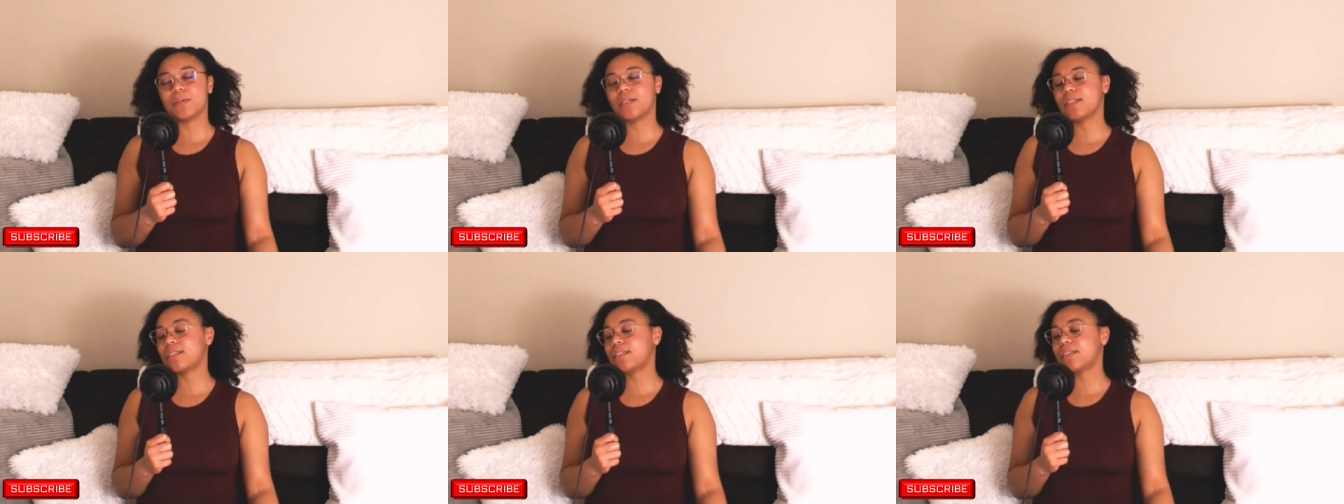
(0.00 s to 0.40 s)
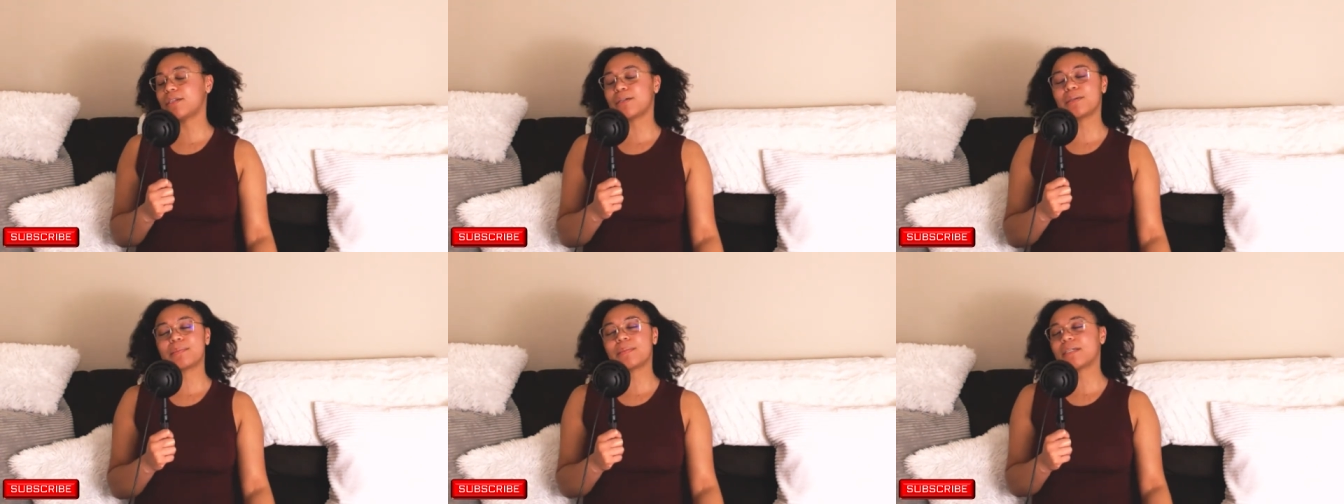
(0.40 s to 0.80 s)
It's
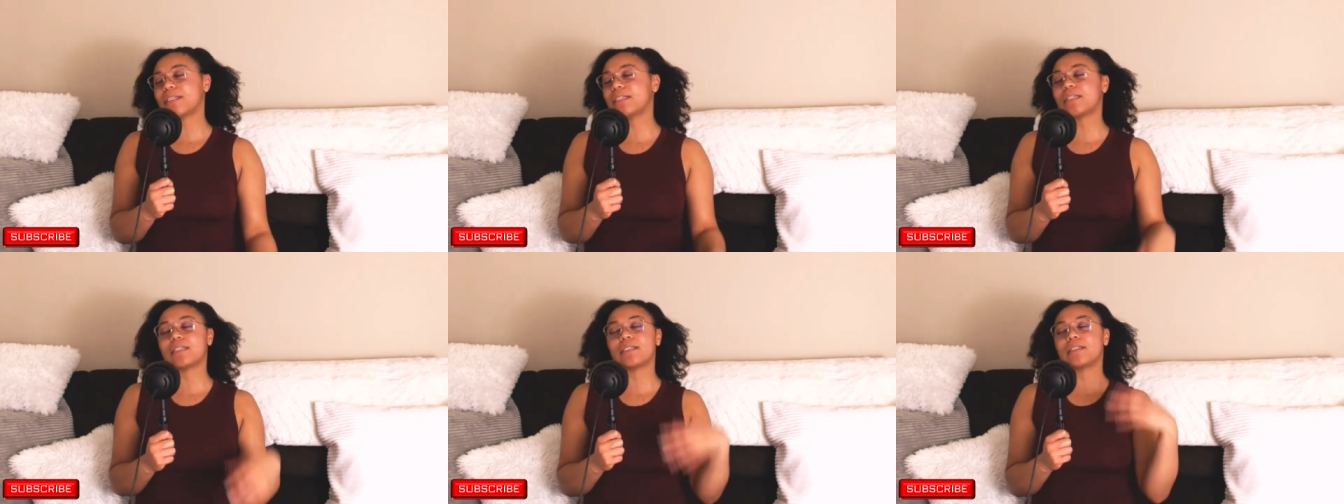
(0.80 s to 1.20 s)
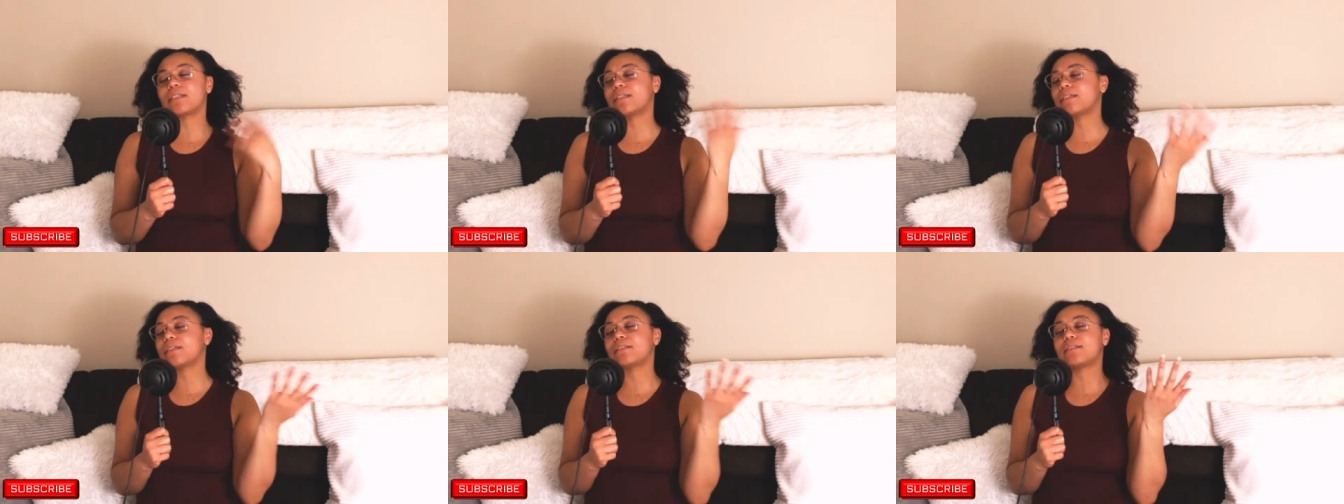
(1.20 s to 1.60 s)
their money.
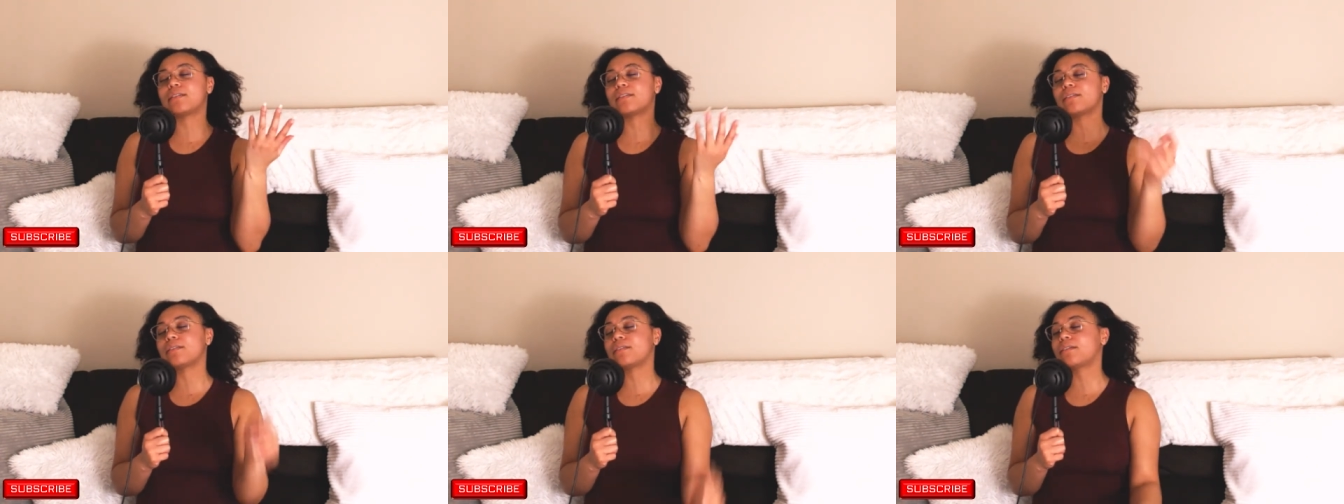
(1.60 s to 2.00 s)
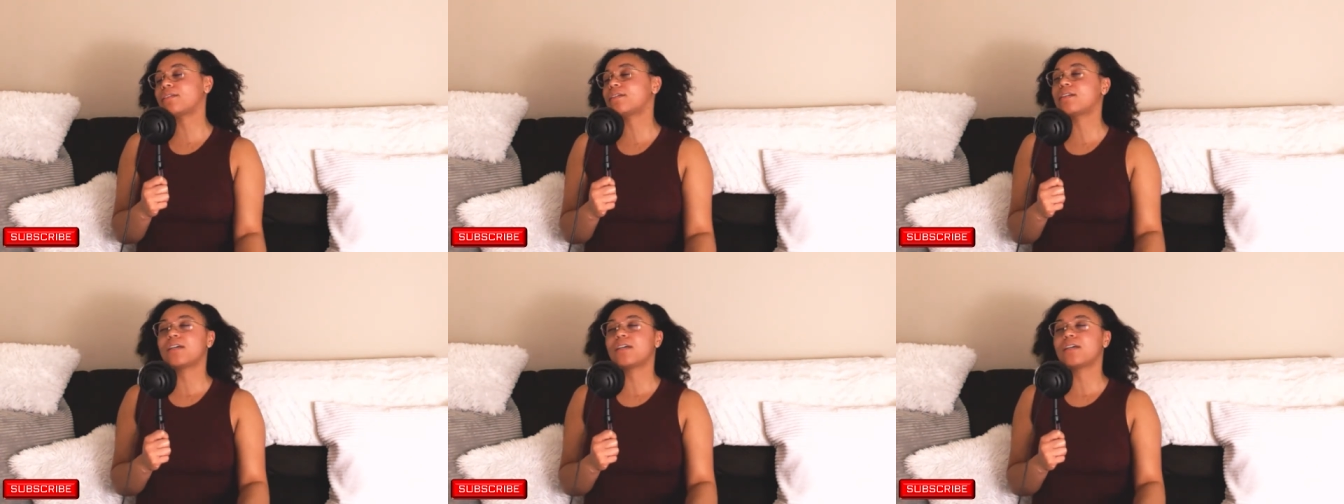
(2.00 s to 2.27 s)
And I